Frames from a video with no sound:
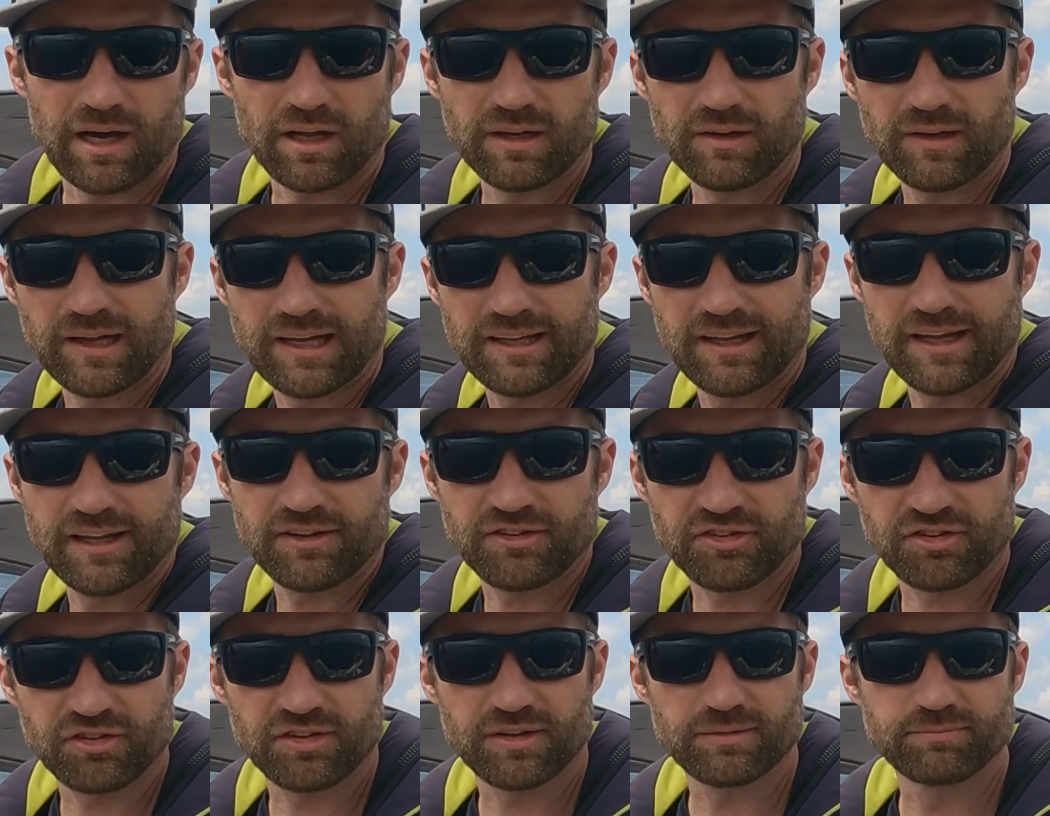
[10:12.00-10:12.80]
on like
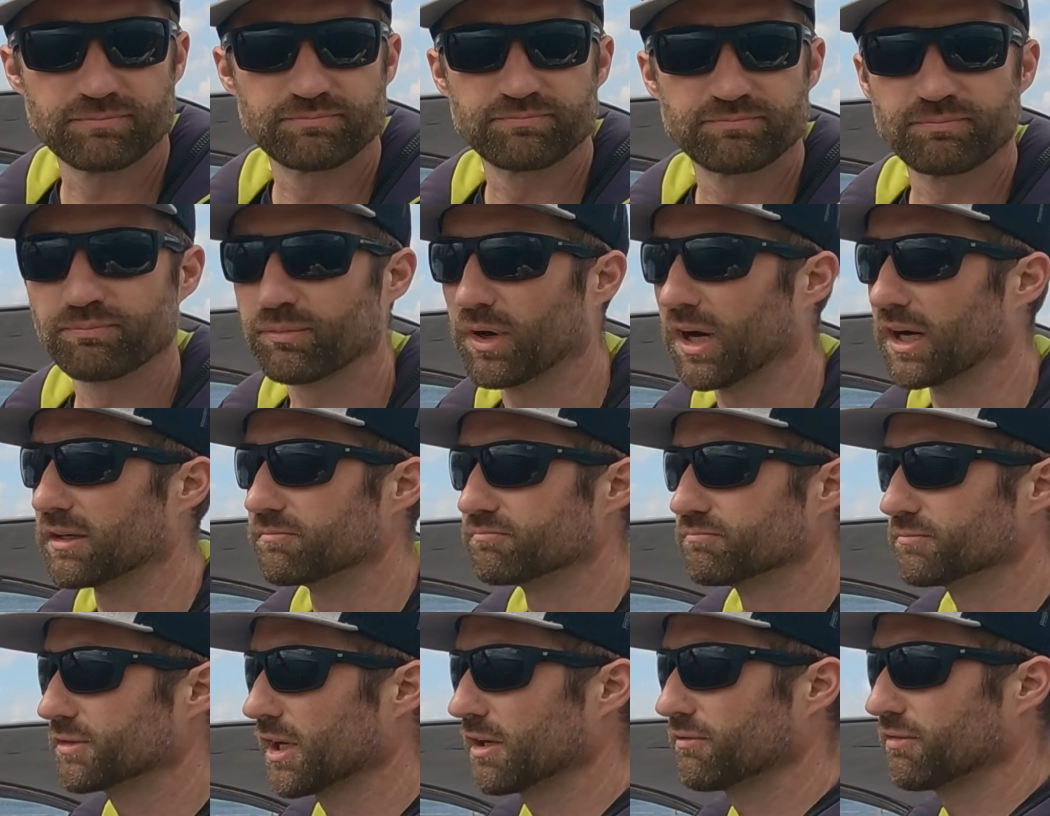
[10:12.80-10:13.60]
this, but
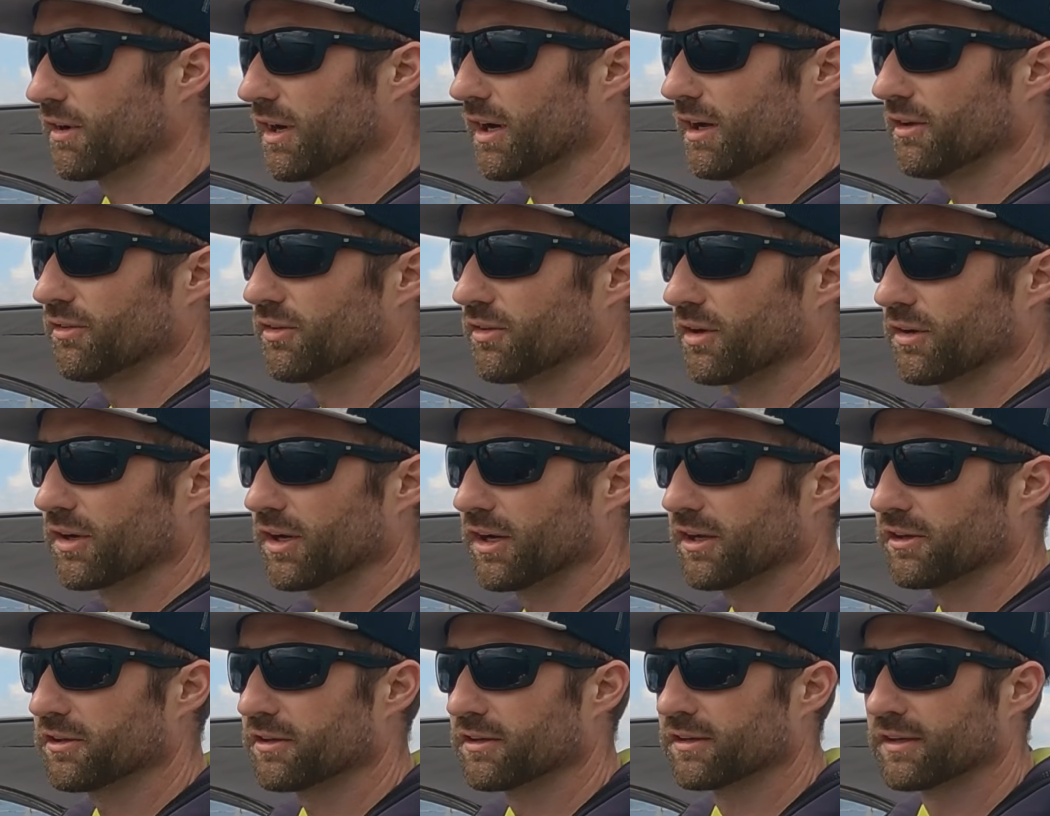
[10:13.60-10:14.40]
so far so
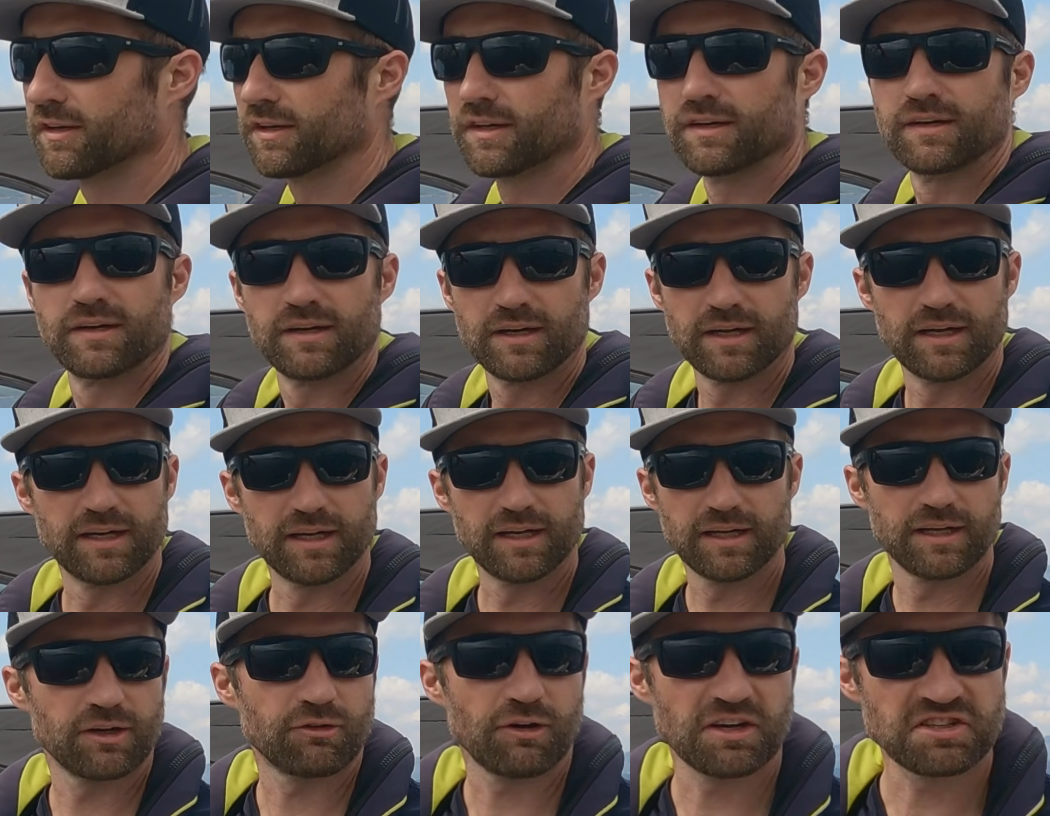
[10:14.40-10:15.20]
good. I
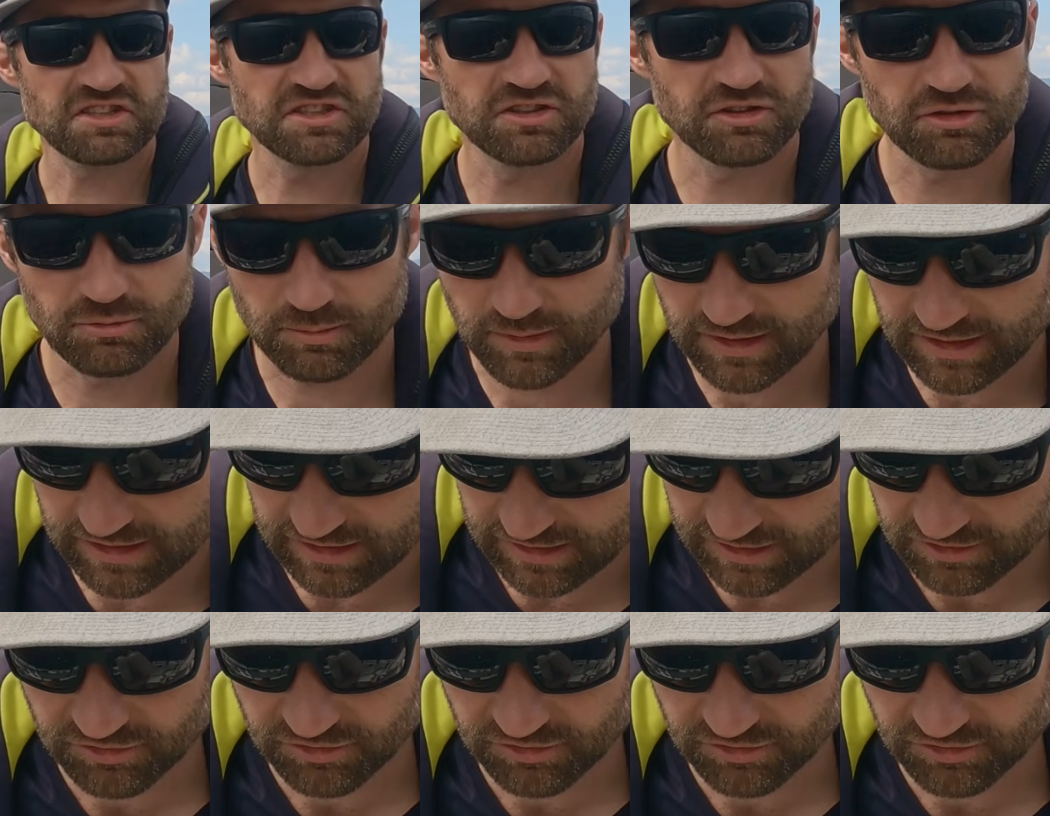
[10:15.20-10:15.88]
didn't crash into my